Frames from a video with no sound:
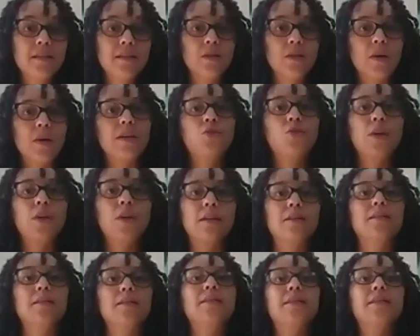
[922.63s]
So I try
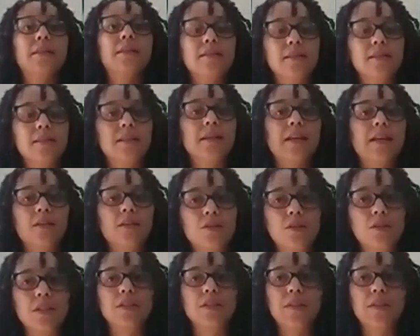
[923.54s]
to sense the
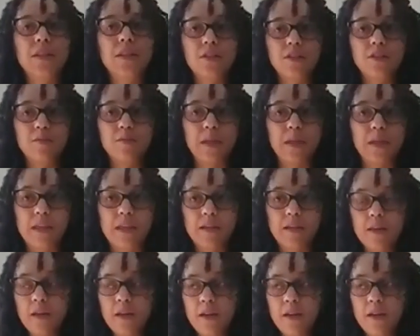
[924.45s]
energy of each of my